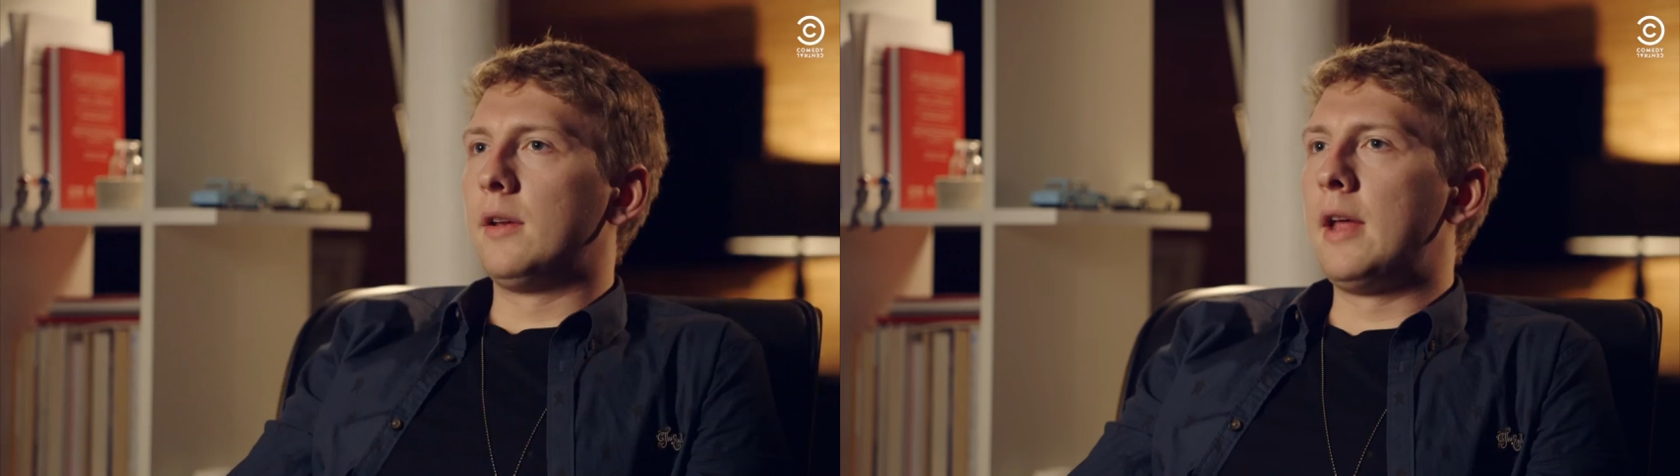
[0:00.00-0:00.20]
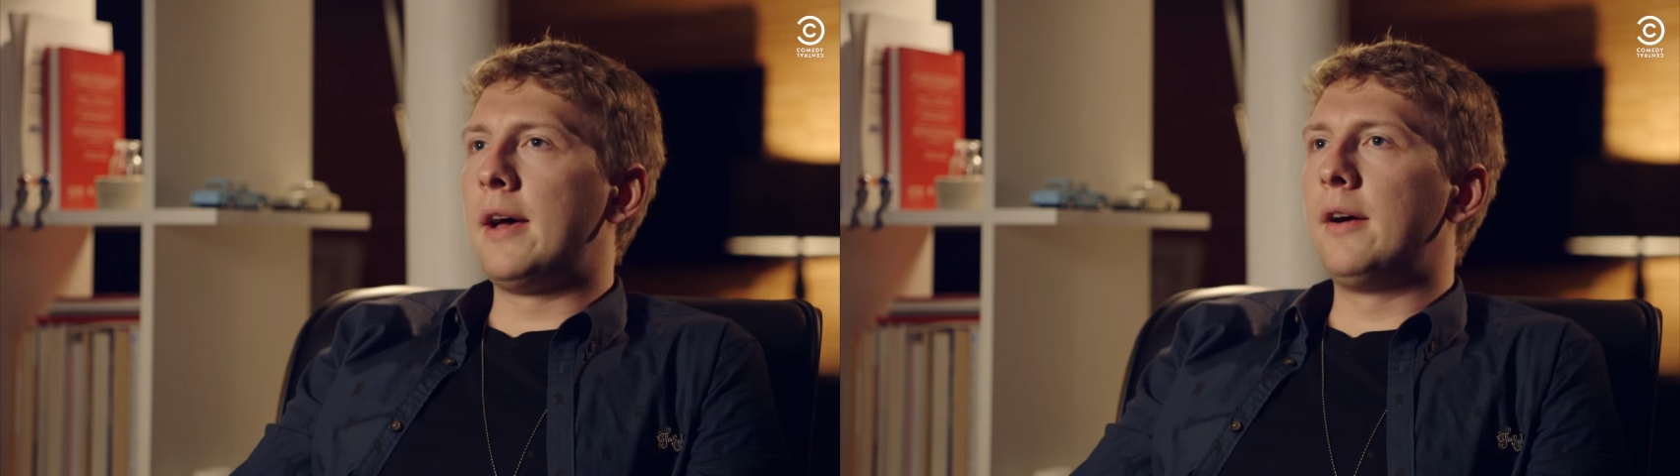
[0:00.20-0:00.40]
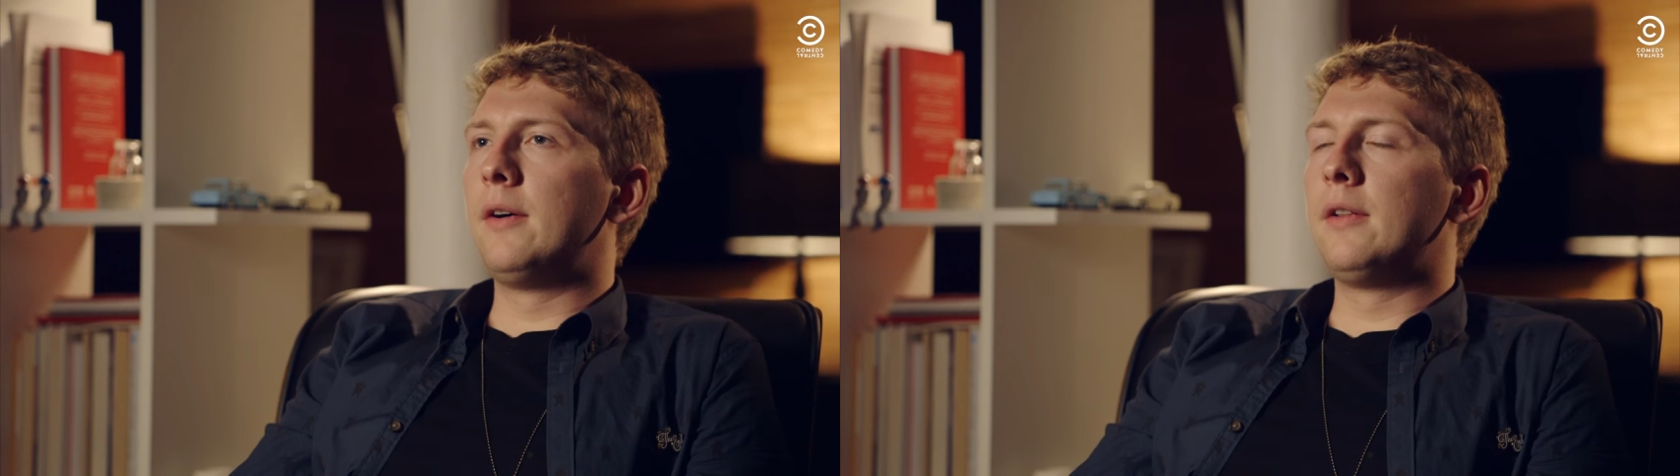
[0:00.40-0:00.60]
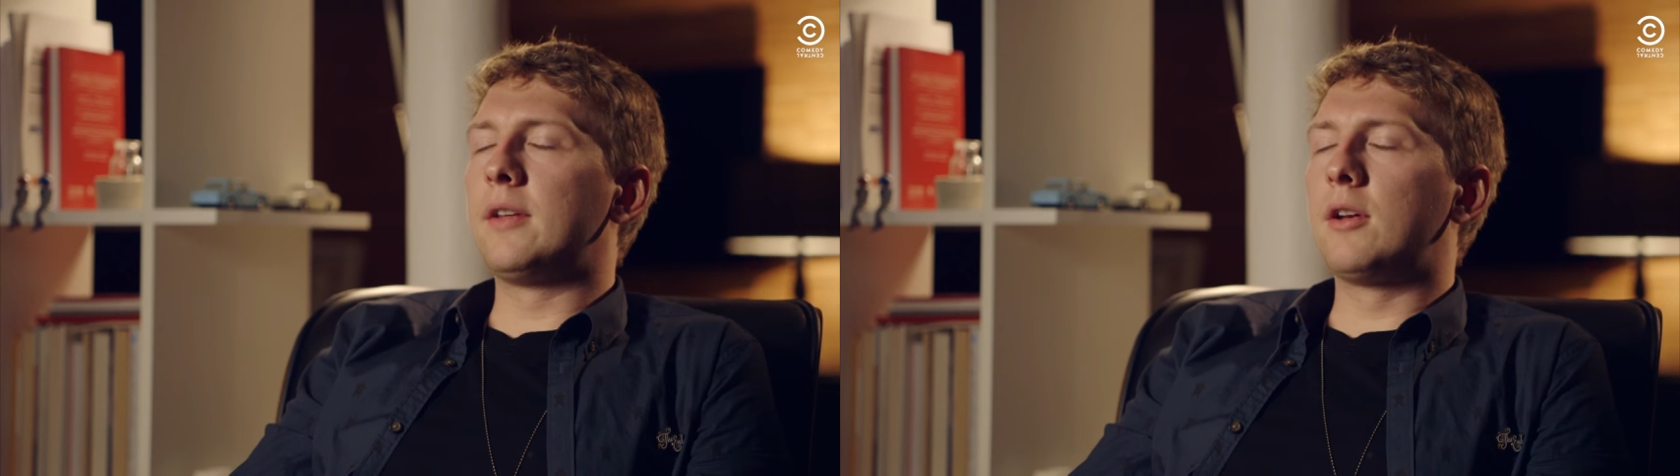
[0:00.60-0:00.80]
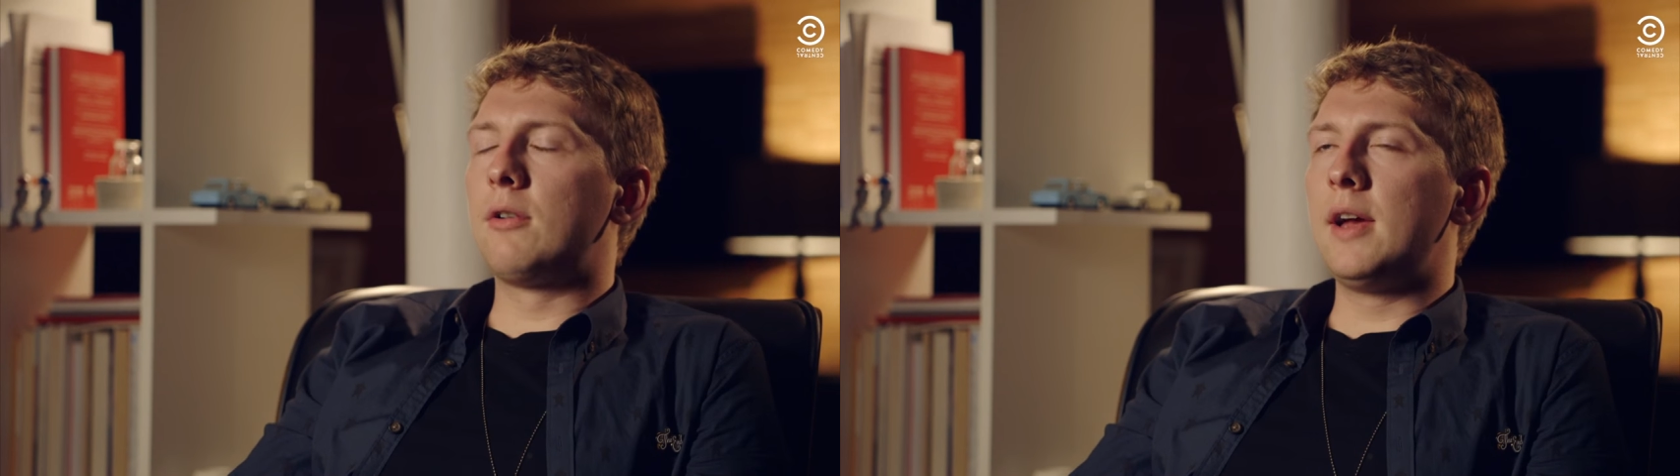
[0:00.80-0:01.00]
Now,
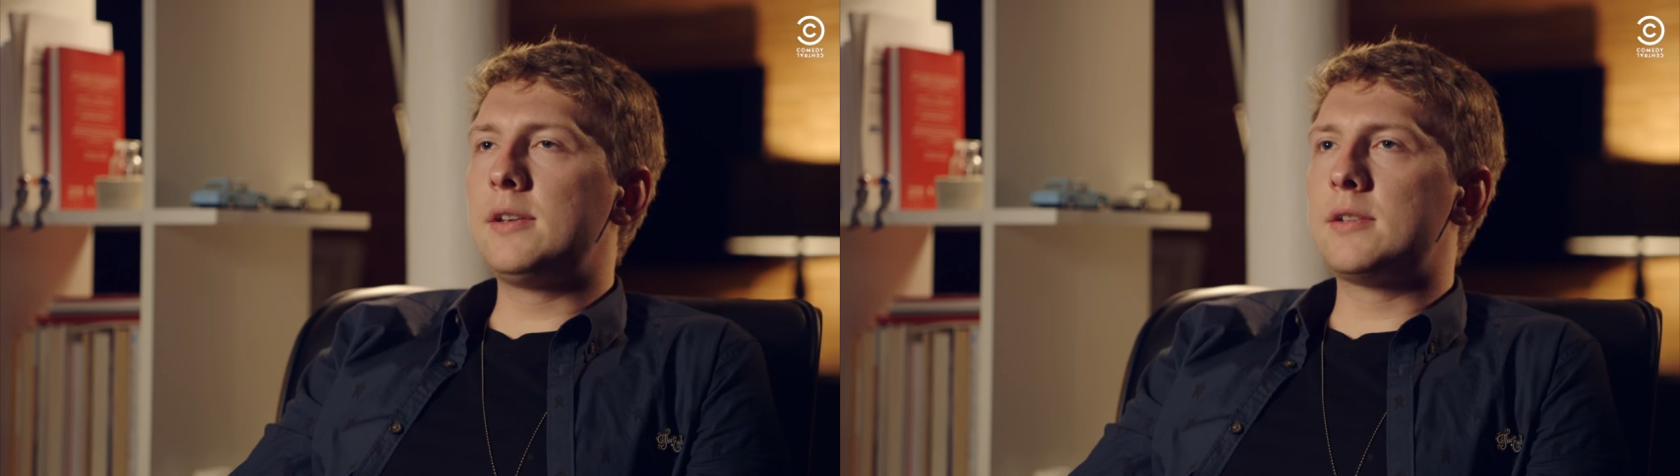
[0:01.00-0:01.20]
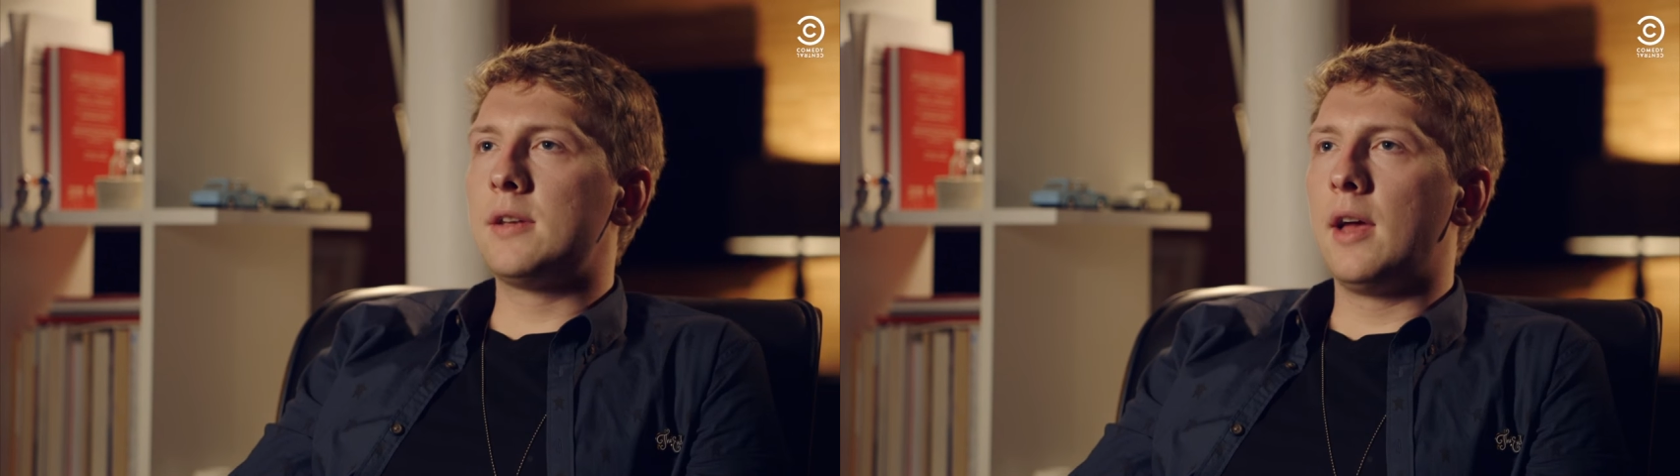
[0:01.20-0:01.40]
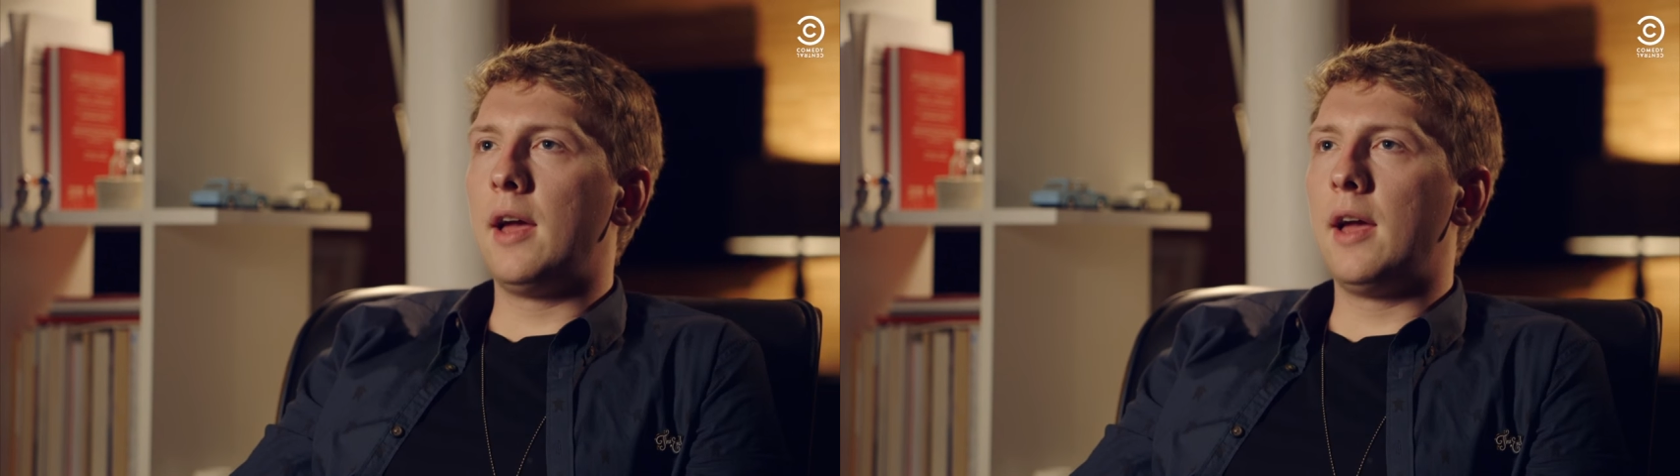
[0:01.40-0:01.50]
the great